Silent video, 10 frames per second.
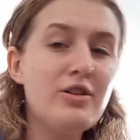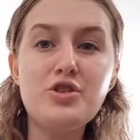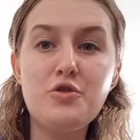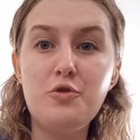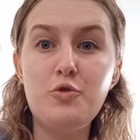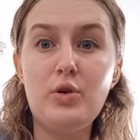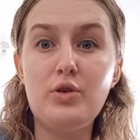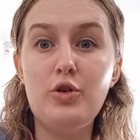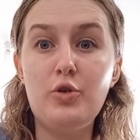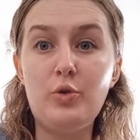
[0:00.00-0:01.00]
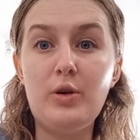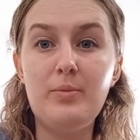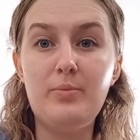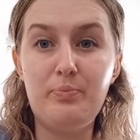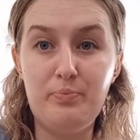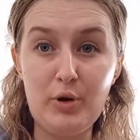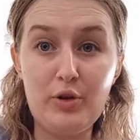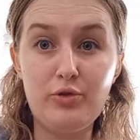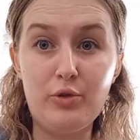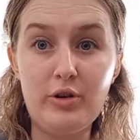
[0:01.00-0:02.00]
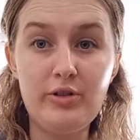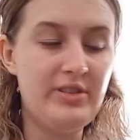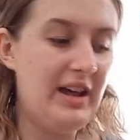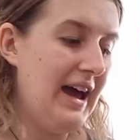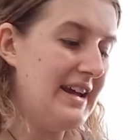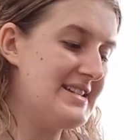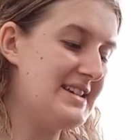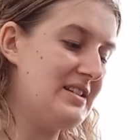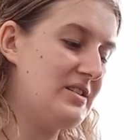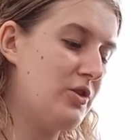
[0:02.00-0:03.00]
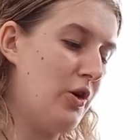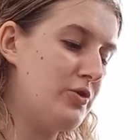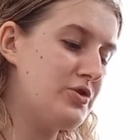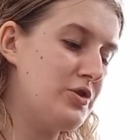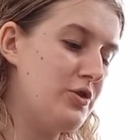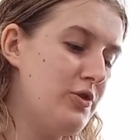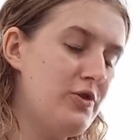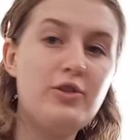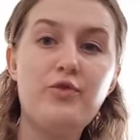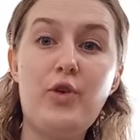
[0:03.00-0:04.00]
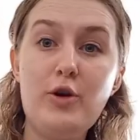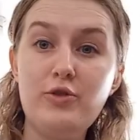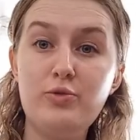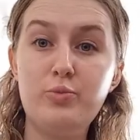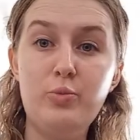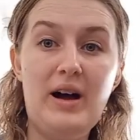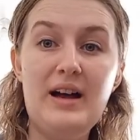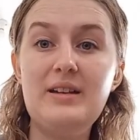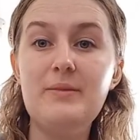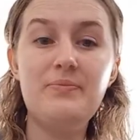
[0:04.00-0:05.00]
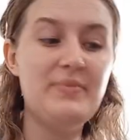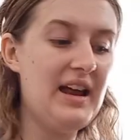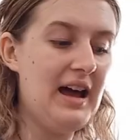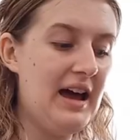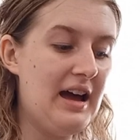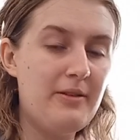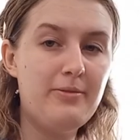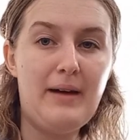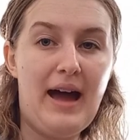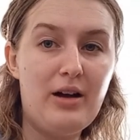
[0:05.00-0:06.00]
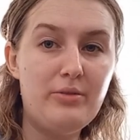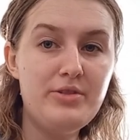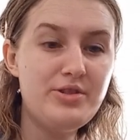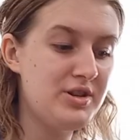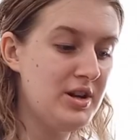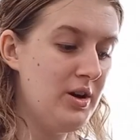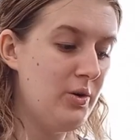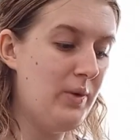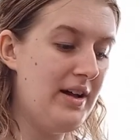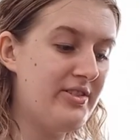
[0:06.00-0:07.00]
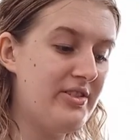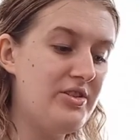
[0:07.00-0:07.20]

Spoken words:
two new bookstores that I did go to. So the first one that I found was